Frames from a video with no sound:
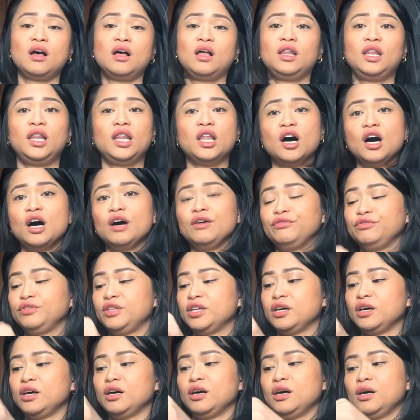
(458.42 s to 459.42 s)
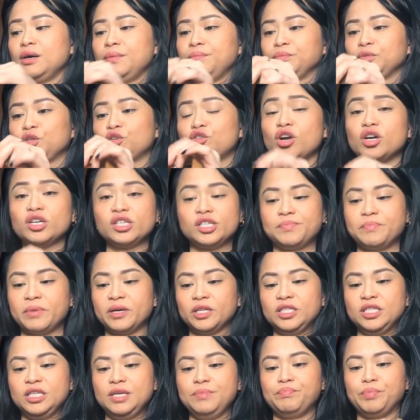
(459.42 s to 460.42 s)
love the
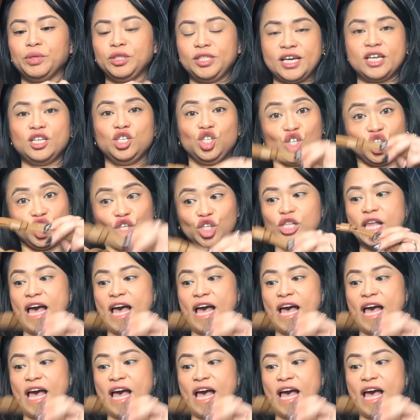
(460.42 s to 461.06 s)
crossbody potential